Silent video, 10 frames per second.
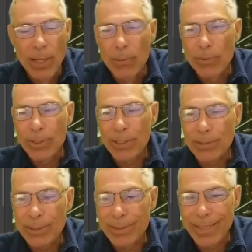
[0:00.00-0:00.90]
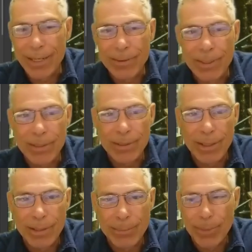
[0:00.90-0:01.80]
with this down here
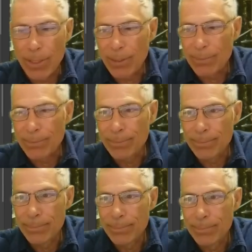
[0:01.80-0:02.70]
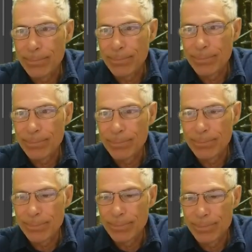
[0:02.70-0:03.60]
on the bottom,
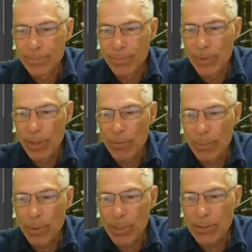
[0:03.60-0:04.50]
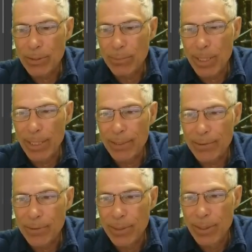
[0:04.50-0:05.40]
you have a plus and a
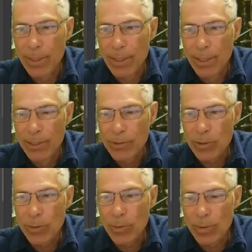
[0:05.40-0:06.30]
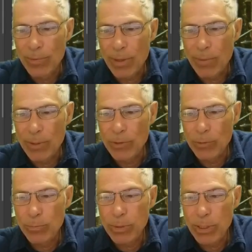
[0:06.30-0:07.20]
minus. So if I want to
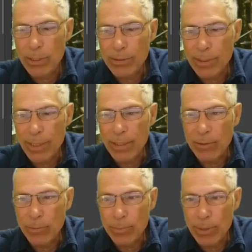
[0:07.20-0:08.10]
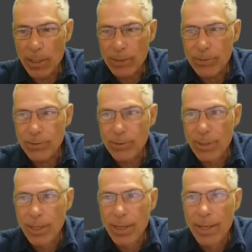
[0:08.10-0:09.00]
do plus, I can do plus,
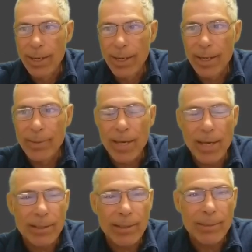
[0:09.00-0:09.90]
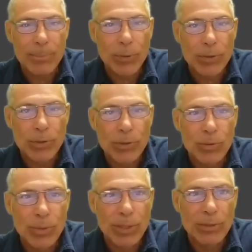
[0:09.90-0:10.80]
and that puts
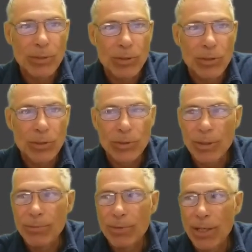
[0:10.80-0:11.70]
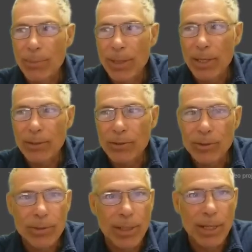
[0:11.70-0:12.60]
you into your file
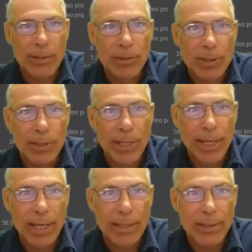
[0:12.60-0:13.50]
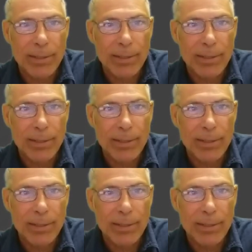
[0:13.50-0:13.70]
manager, and you can add